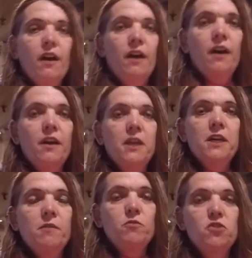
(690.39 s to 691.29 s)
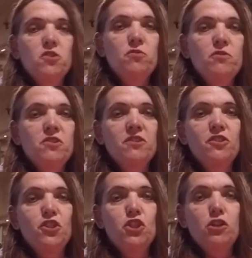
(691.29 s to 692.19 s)
I am
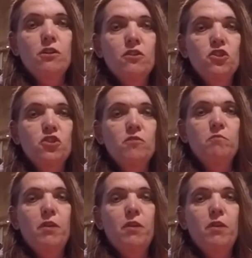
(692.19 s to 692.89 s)
choosing the junction